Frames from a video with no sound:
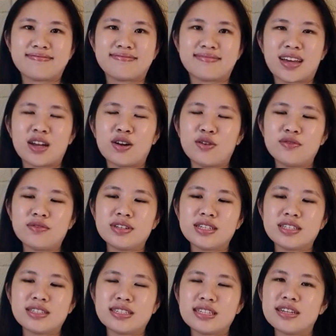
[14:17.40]
And
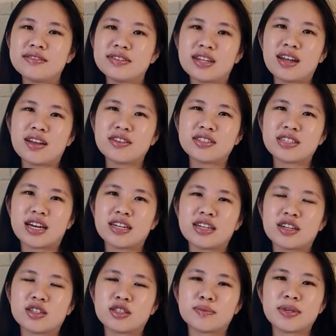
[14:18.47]
hopefully, she lives another 10
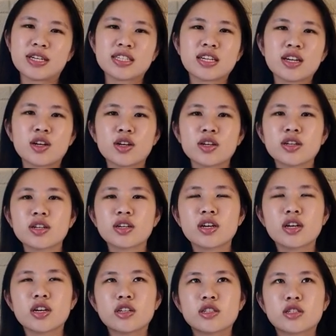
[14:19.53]
years because I heard
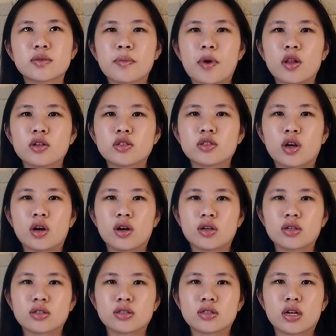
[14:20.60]
smaller
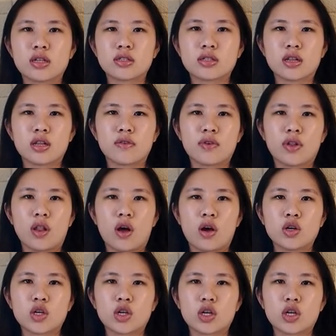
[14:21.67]
dogs tend to live a
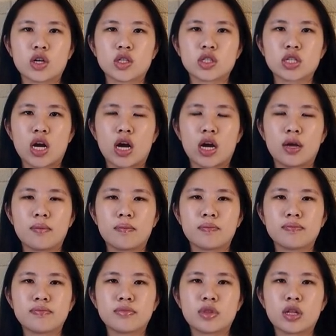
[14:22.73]
longer
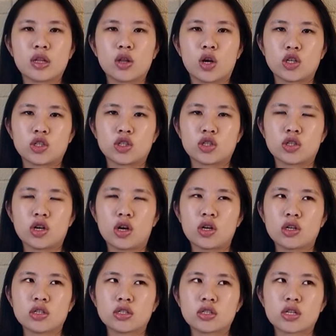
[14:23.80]
time than larger
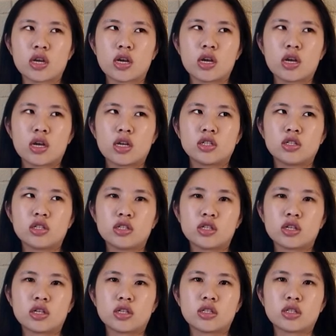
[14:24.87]
dogs. She's a
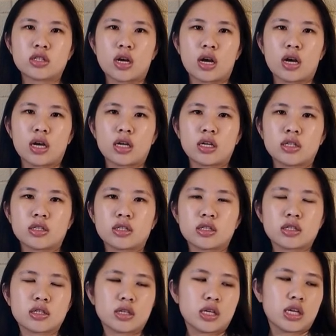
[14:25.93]
good
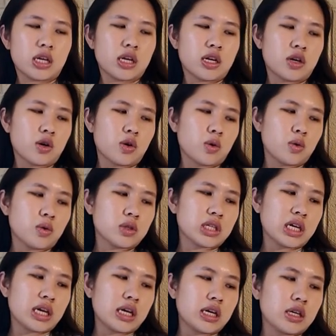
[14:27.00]
size in her old
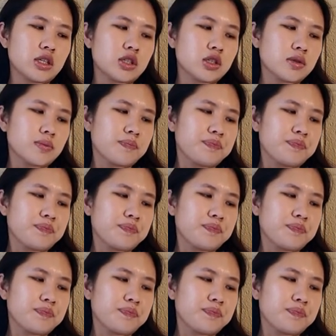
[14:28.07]
age.